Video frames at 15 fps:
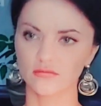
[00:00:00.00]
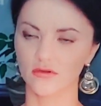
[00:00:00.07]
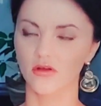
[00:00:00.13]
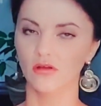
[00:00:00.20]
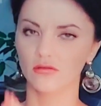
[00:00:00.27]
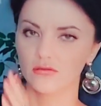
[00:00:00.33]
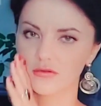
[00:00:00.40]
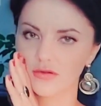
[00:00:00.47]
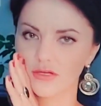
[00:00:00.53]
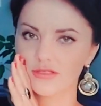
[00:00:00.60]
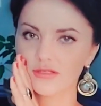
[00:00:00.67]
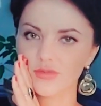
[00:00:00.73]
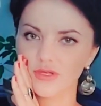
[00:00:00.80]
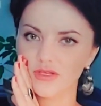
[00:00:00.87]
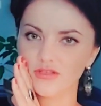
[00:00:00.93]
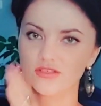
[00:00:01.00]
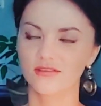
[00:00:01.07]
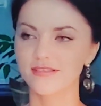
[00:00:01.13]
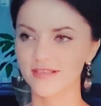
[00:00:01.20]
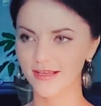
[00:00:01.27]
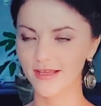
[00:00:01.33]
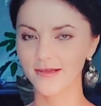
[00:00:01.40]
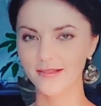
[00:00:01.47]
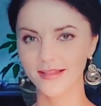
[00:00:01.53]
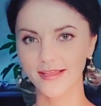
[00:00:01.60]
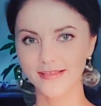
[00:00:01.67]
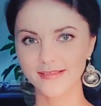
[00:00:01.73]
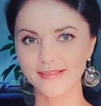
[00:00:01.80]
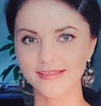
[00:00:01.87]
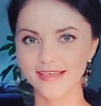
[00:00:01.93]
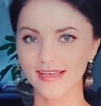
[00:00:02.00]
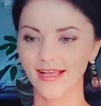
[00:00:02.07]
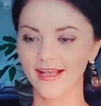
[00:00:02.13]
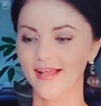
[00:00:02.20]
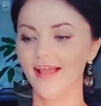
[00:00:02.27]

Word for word: old crazy bitch, as I like to say,